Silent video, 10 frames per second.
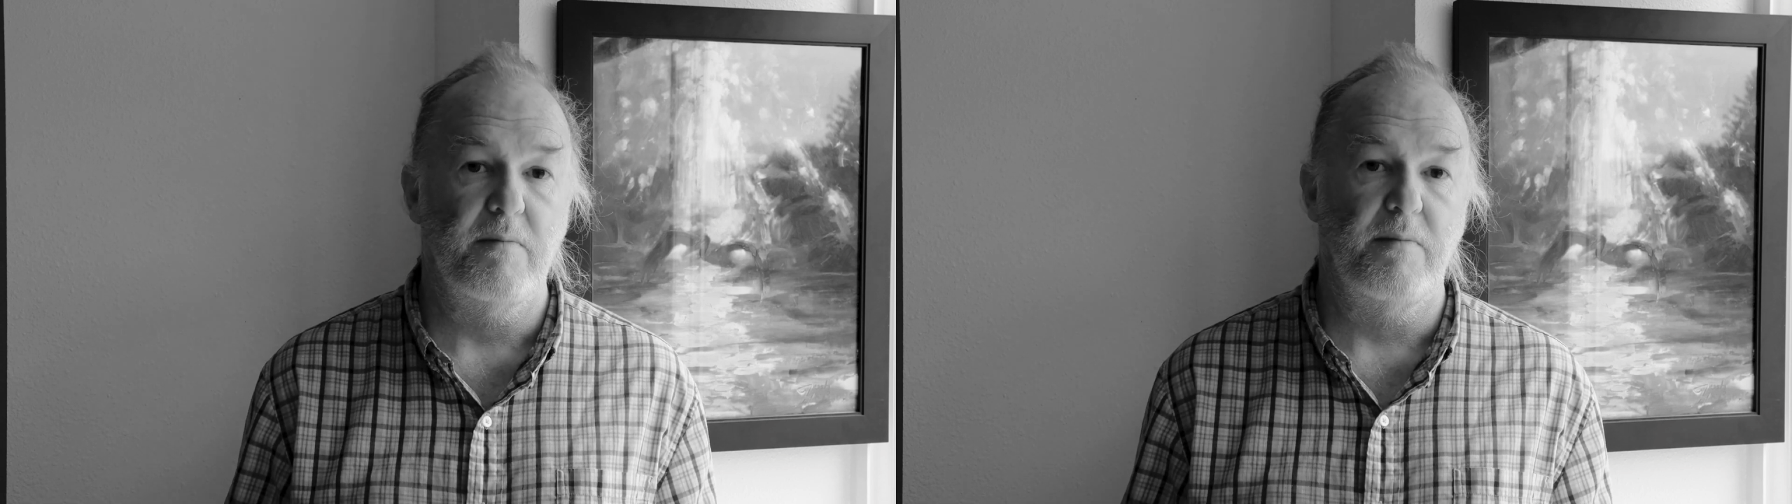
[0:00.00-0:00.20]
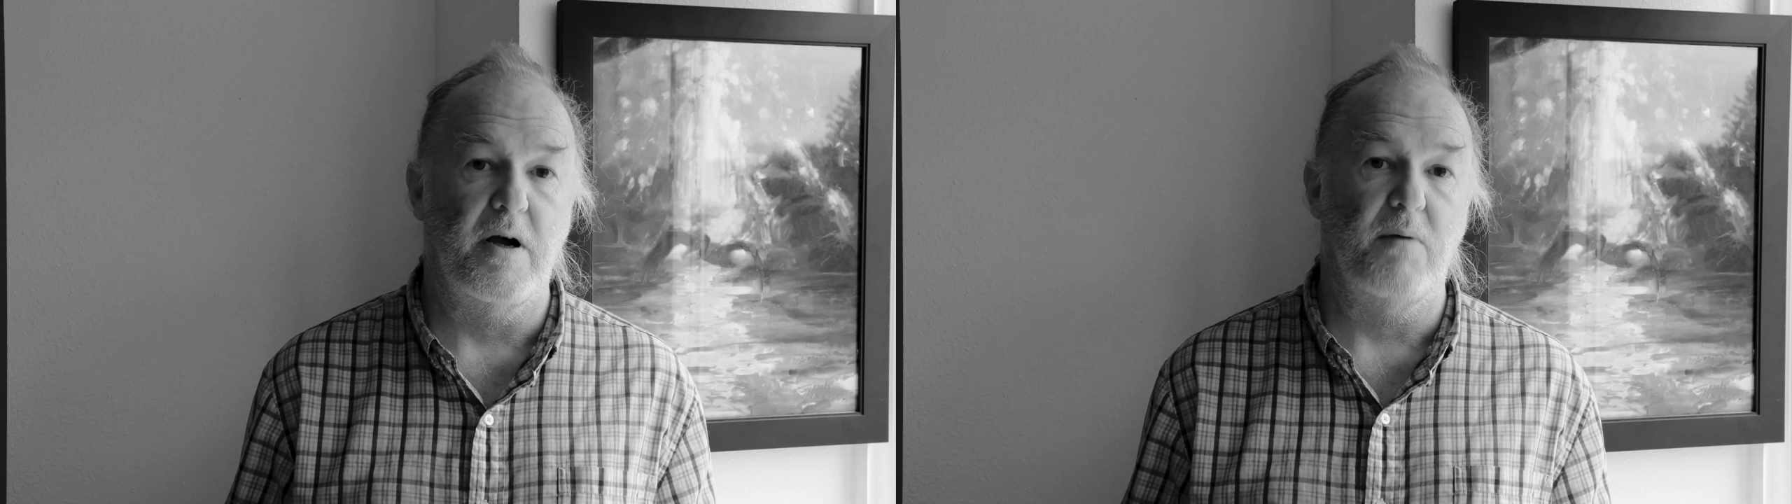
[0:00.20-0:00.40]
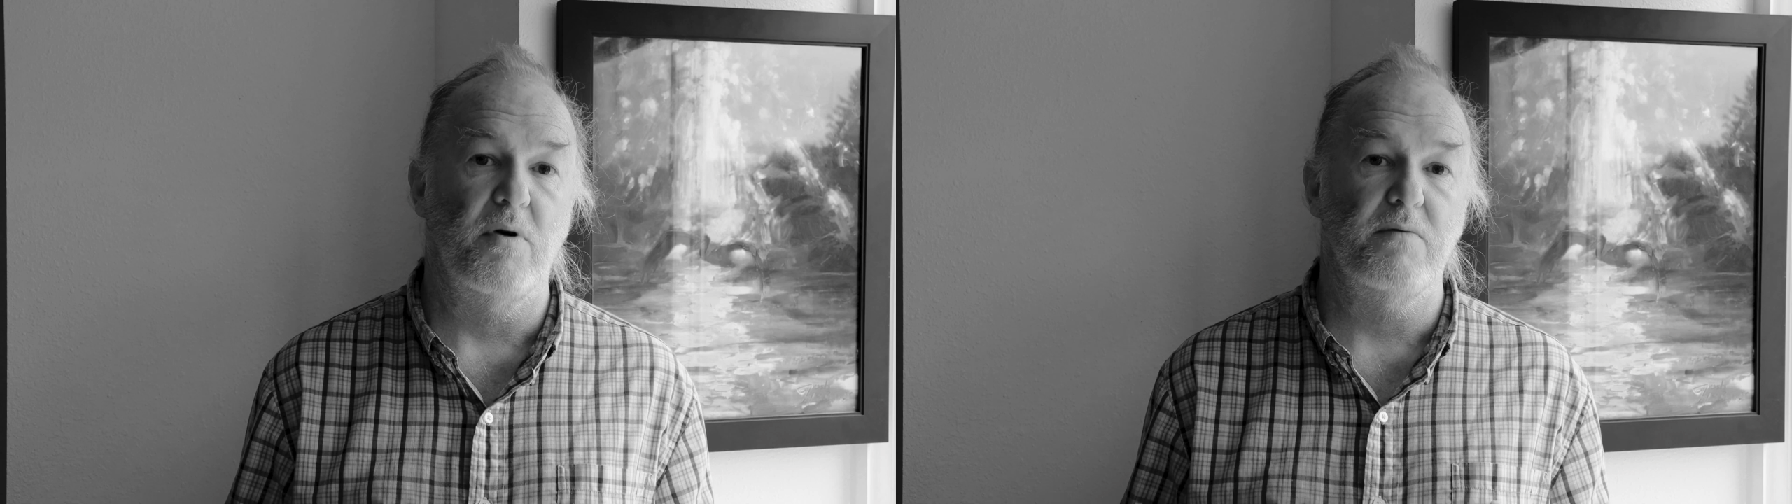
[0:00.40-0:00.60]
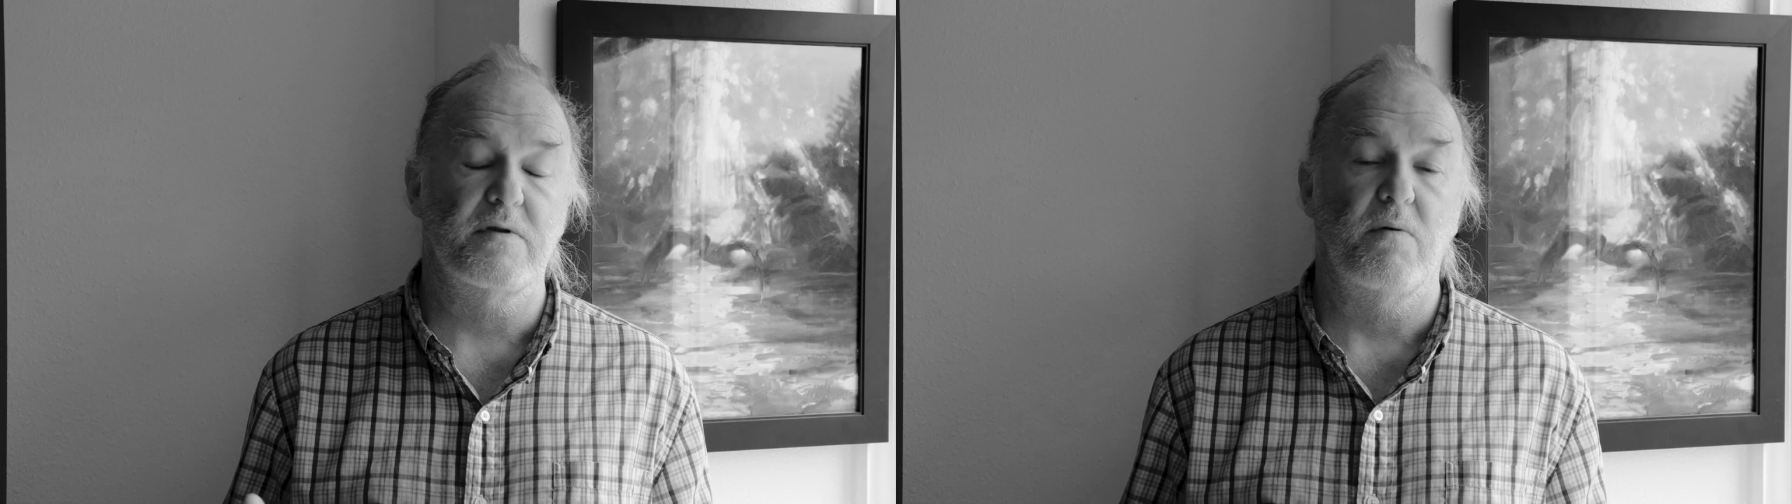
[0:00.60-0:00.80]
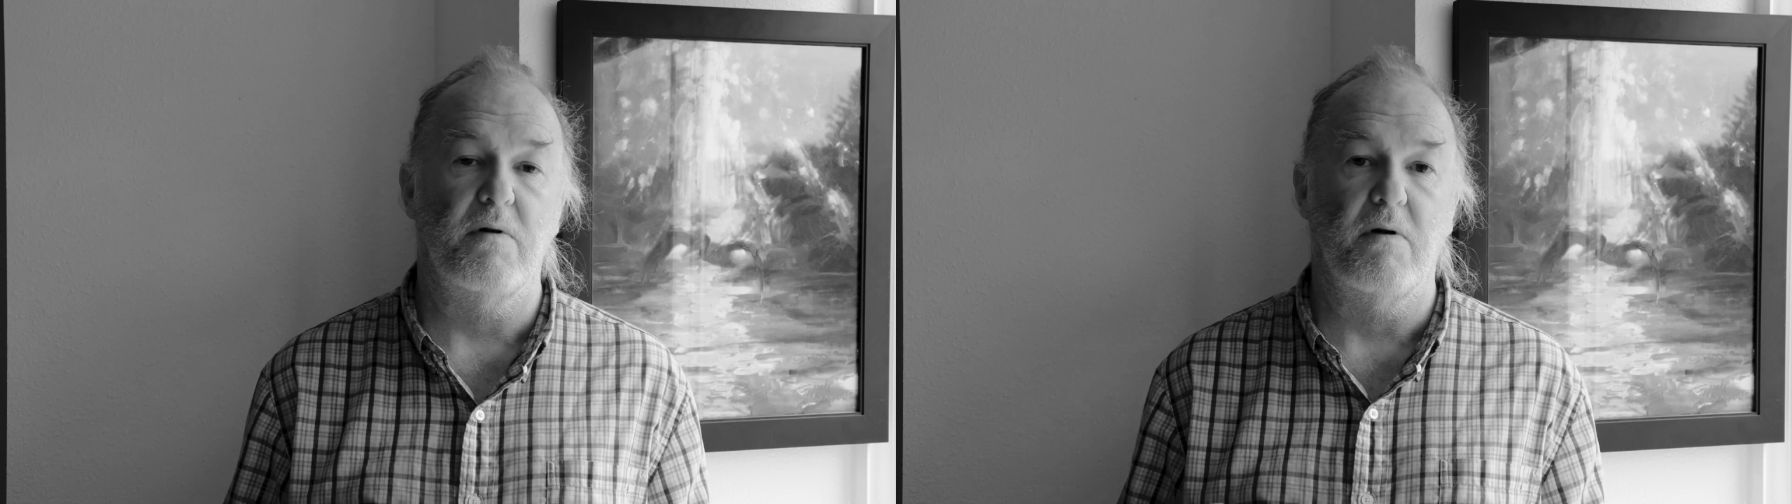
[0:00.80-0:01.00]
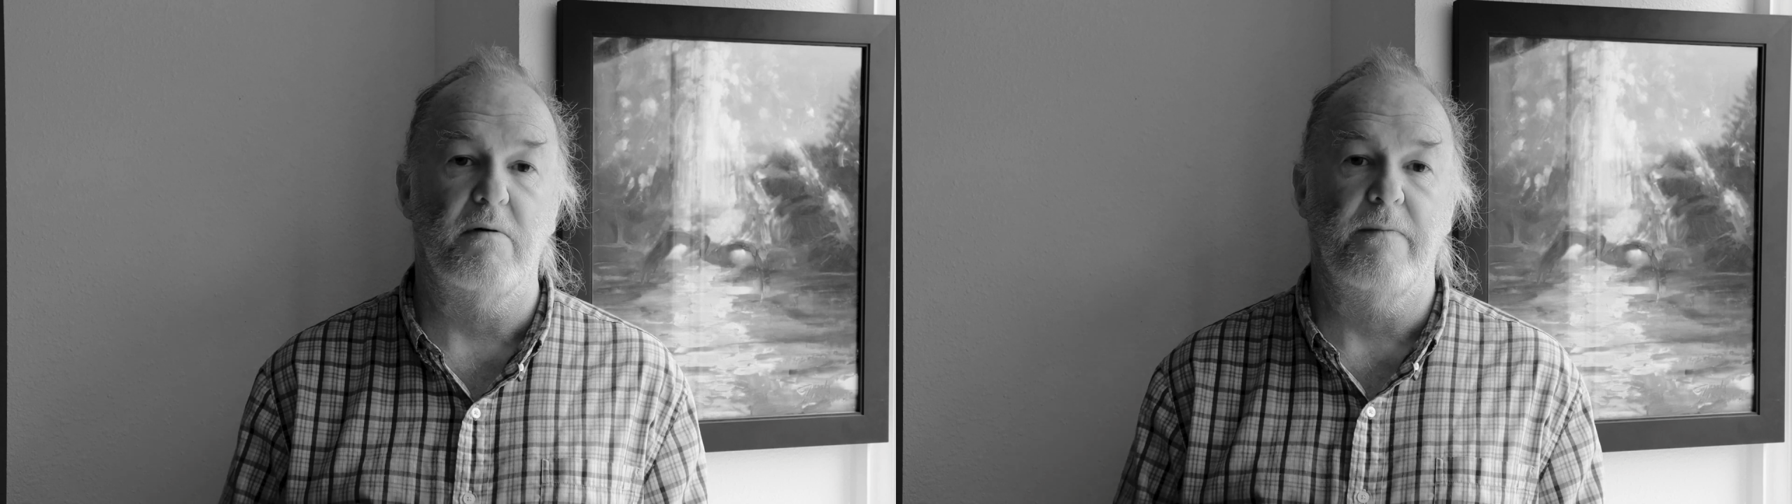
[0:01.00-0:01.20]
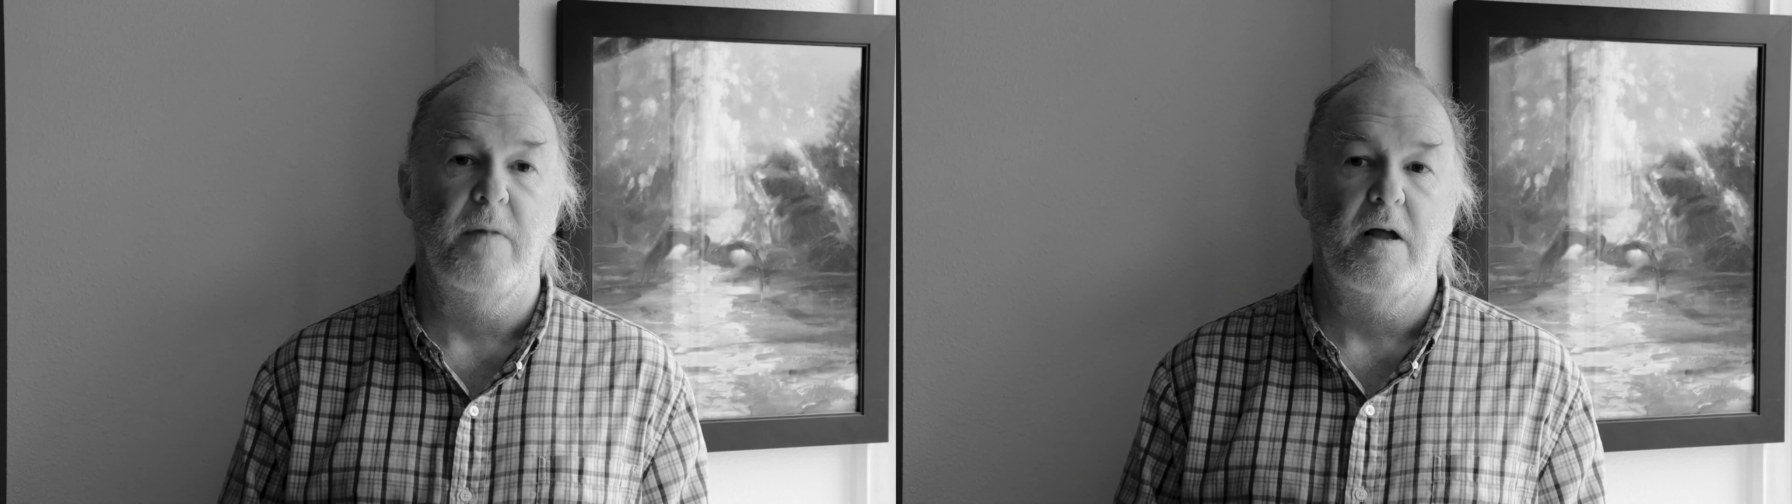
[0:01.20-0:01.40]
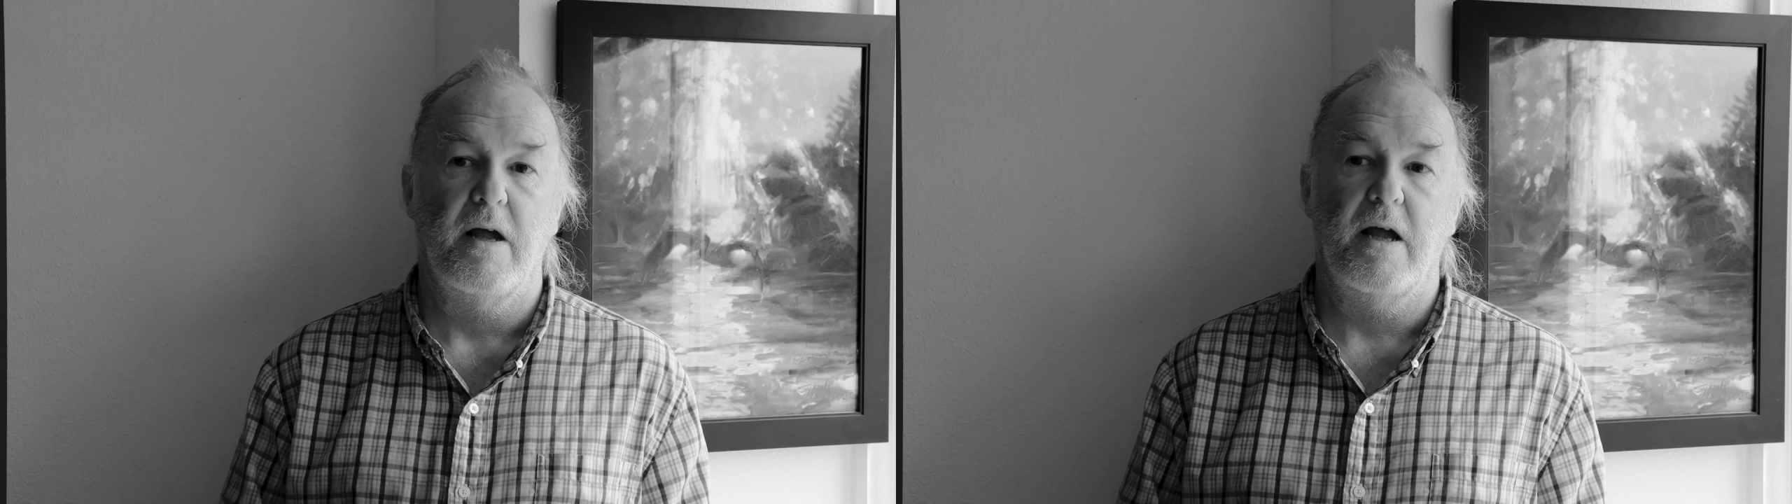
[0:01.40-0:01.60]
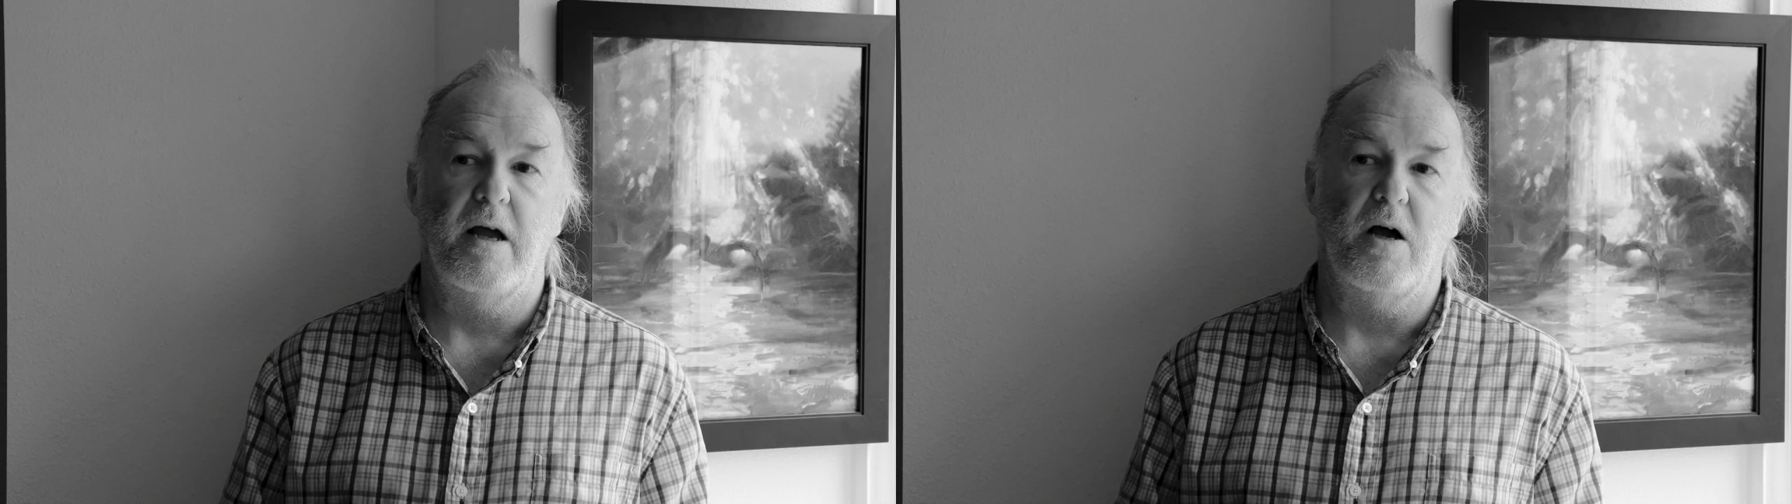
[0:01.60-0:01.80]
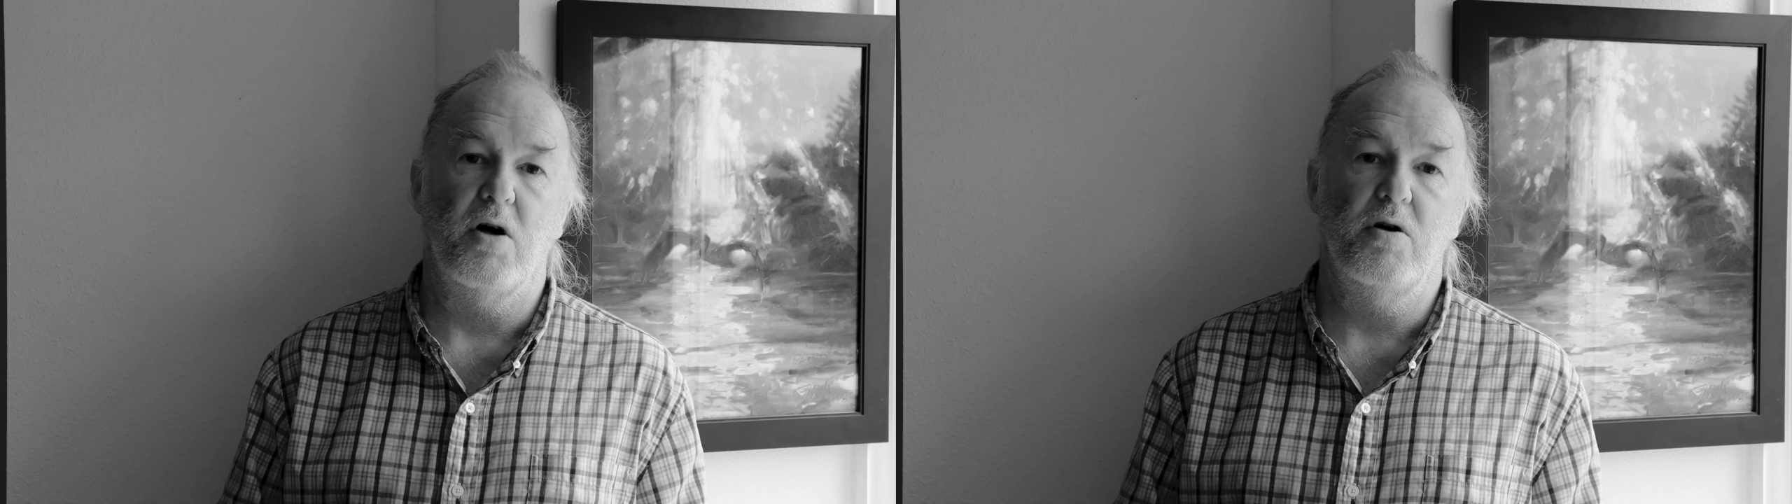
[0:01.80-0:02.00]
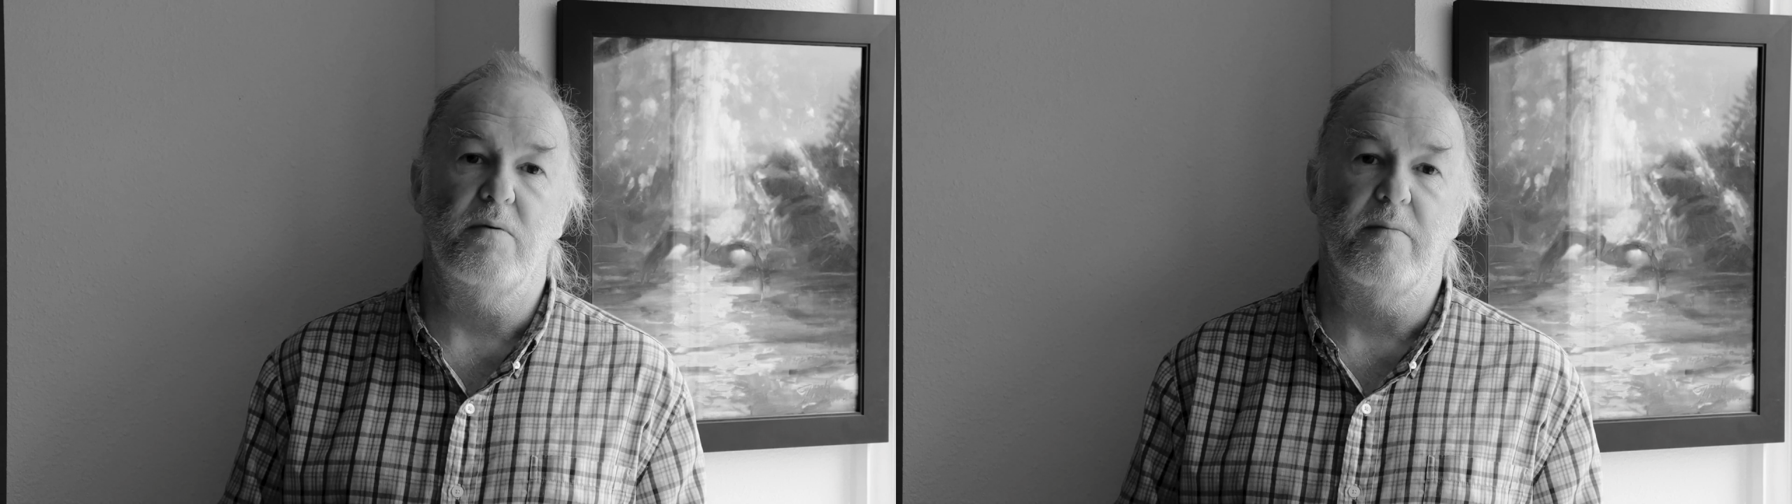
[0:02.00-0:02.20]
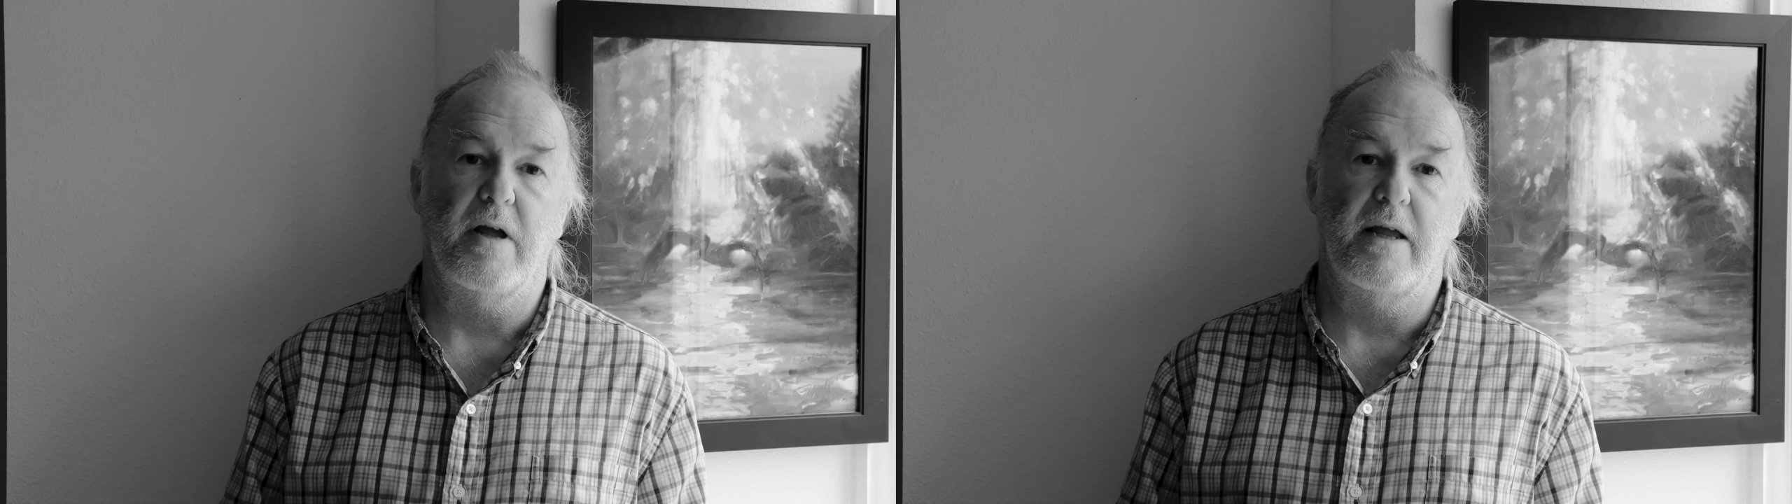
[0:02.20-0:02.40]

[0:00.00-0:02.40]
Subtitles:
by what was going on at home.